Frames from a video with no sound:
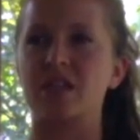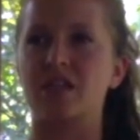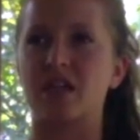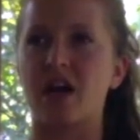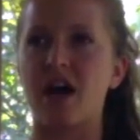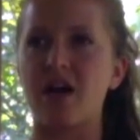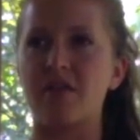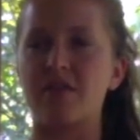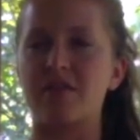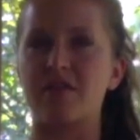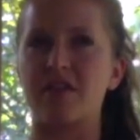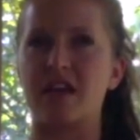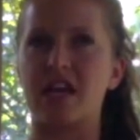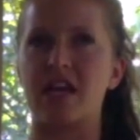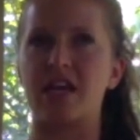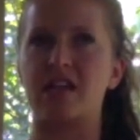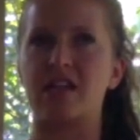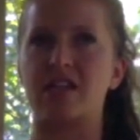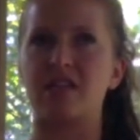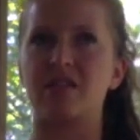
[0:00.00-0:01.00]
tough
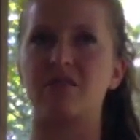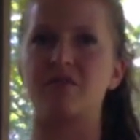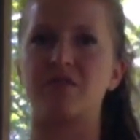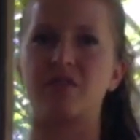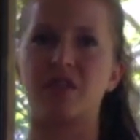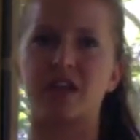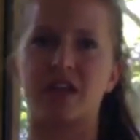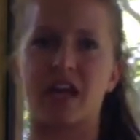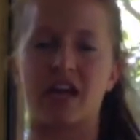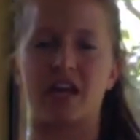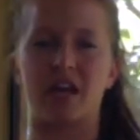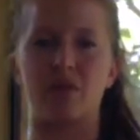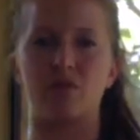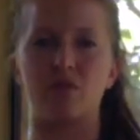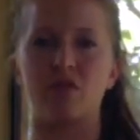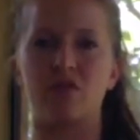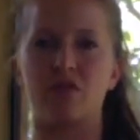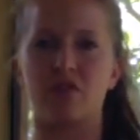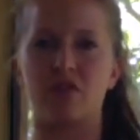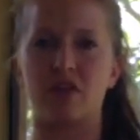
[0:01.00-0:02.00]
and it didn't feel like I could
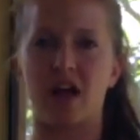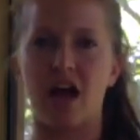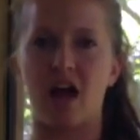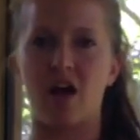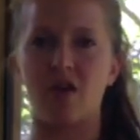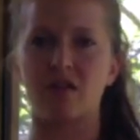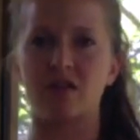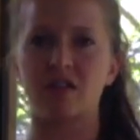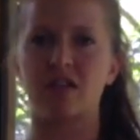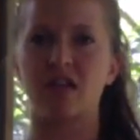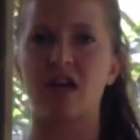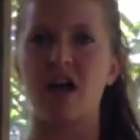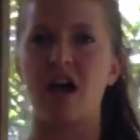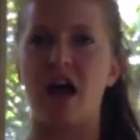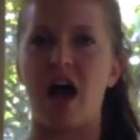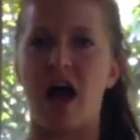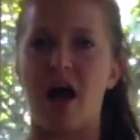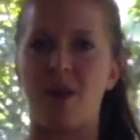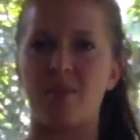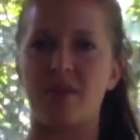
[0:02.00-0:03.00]
move around.
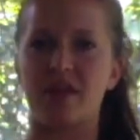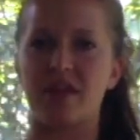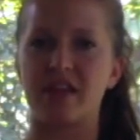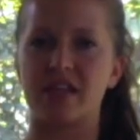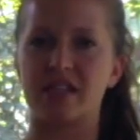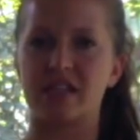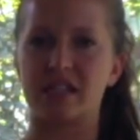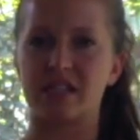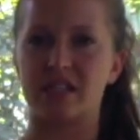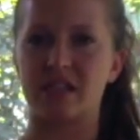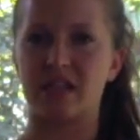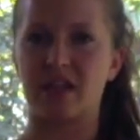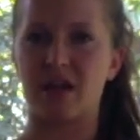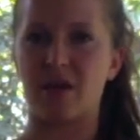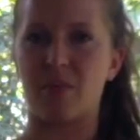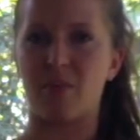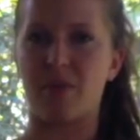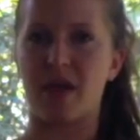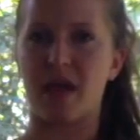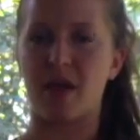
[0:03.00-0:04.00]
But this is the
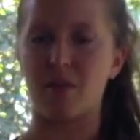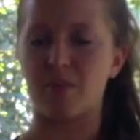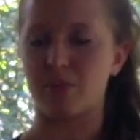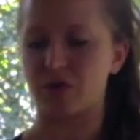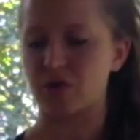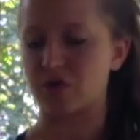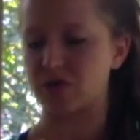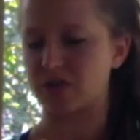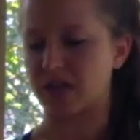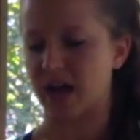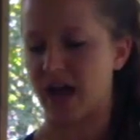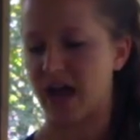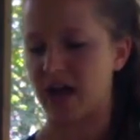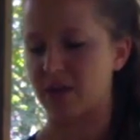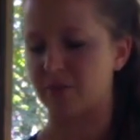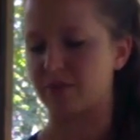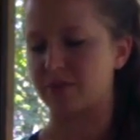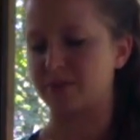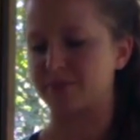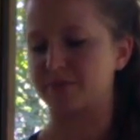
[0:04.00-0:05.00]
bamboo
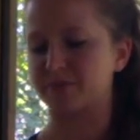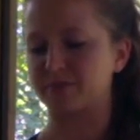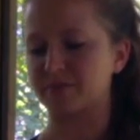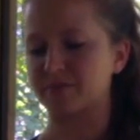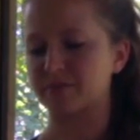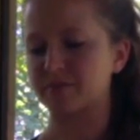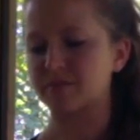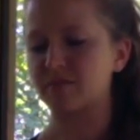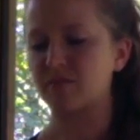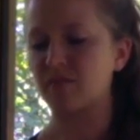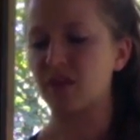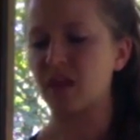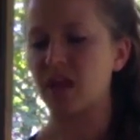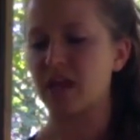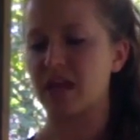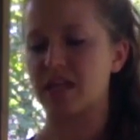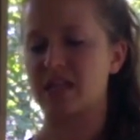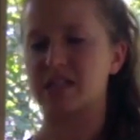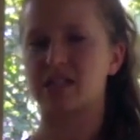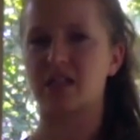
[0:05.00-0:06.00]
type
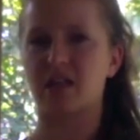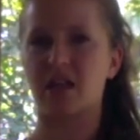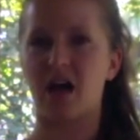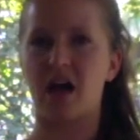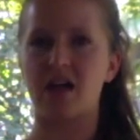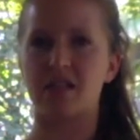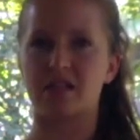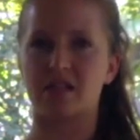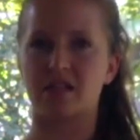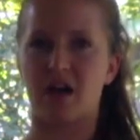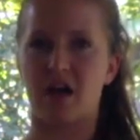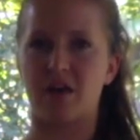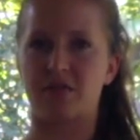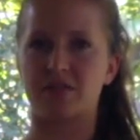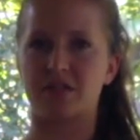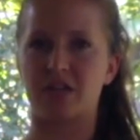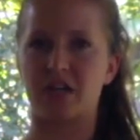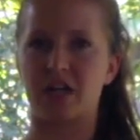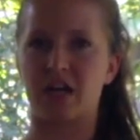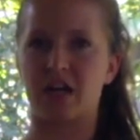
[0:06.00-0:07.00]
and it's a lot
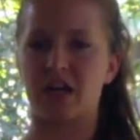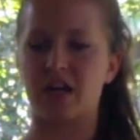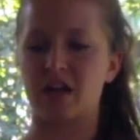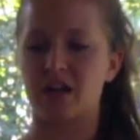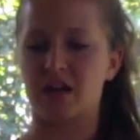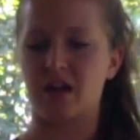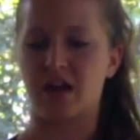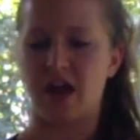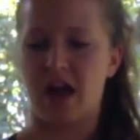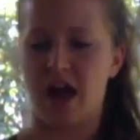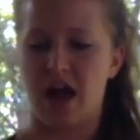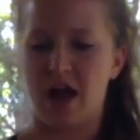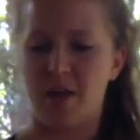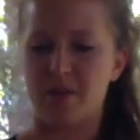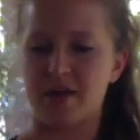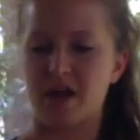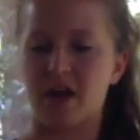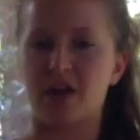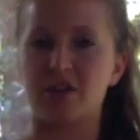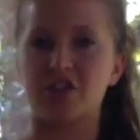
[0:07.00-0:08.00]
softer. And
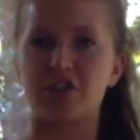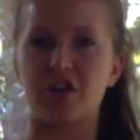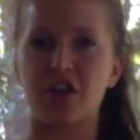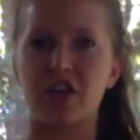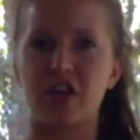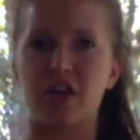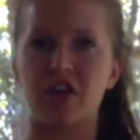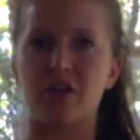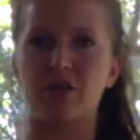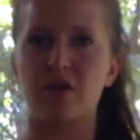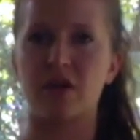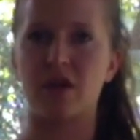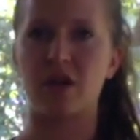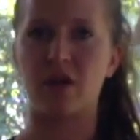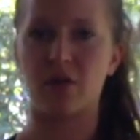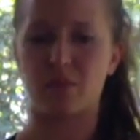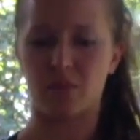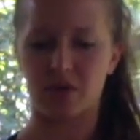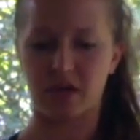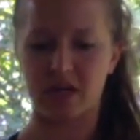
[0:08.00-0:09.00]
I'll show you
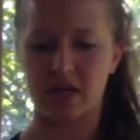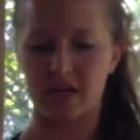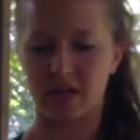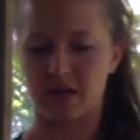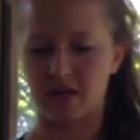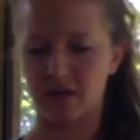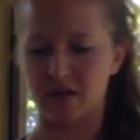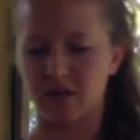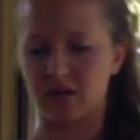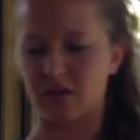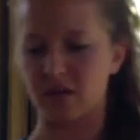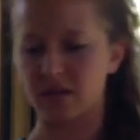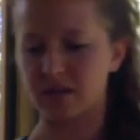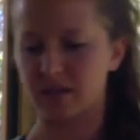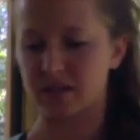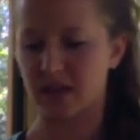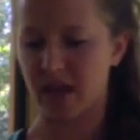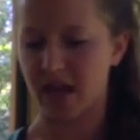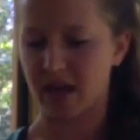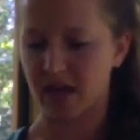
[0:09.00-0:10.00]
what it looks
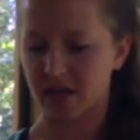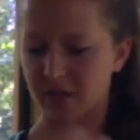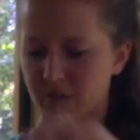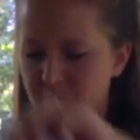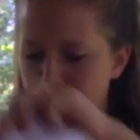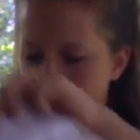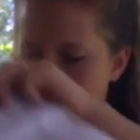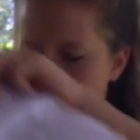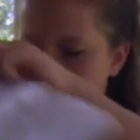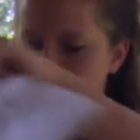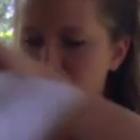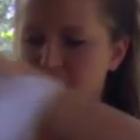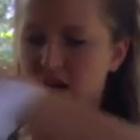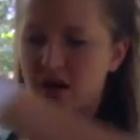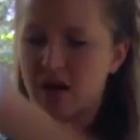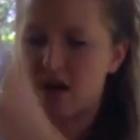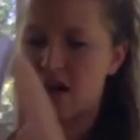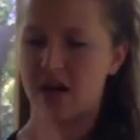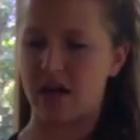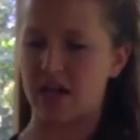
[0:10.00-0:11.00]
like when you put it
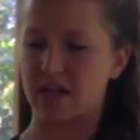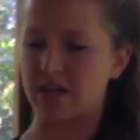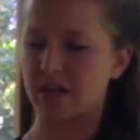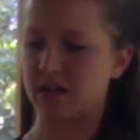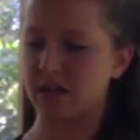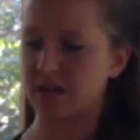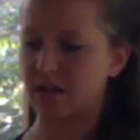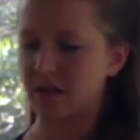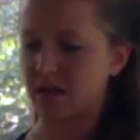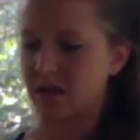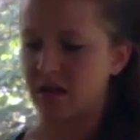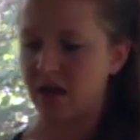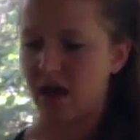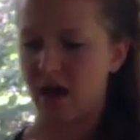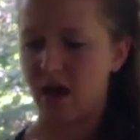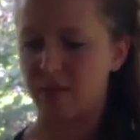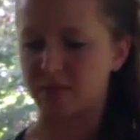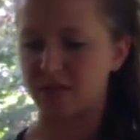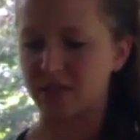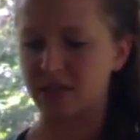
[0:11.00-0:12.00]
on.
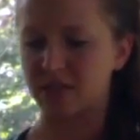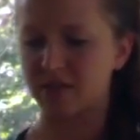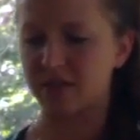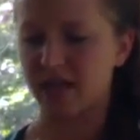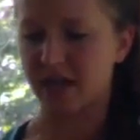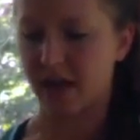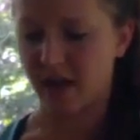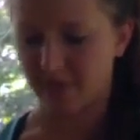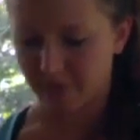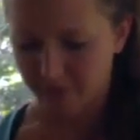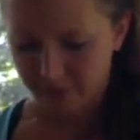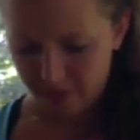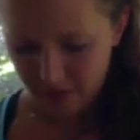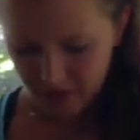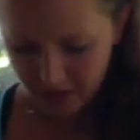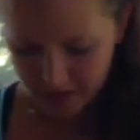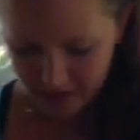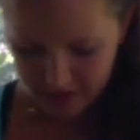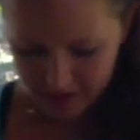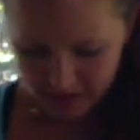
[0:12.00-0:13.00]
So this is what I got
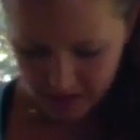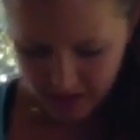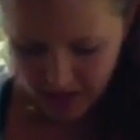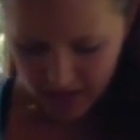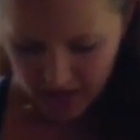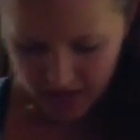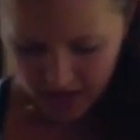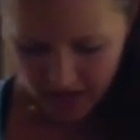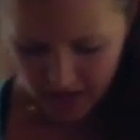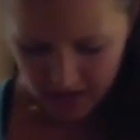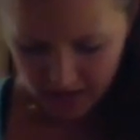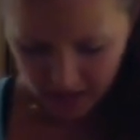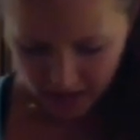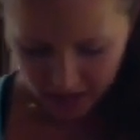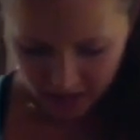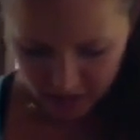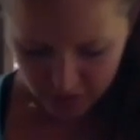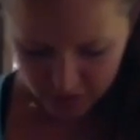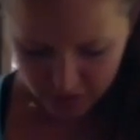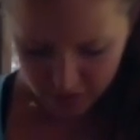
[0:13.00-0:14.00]
first, and I
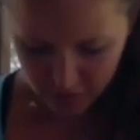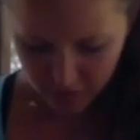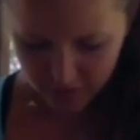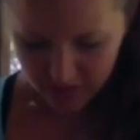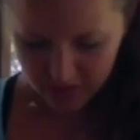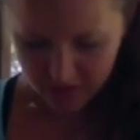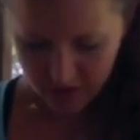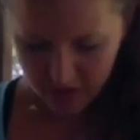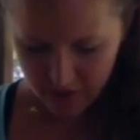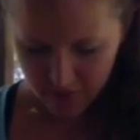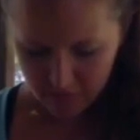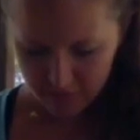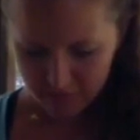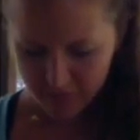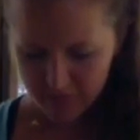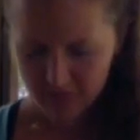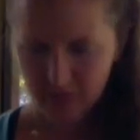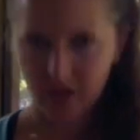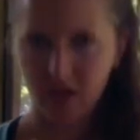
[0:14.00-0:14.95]
usually wear them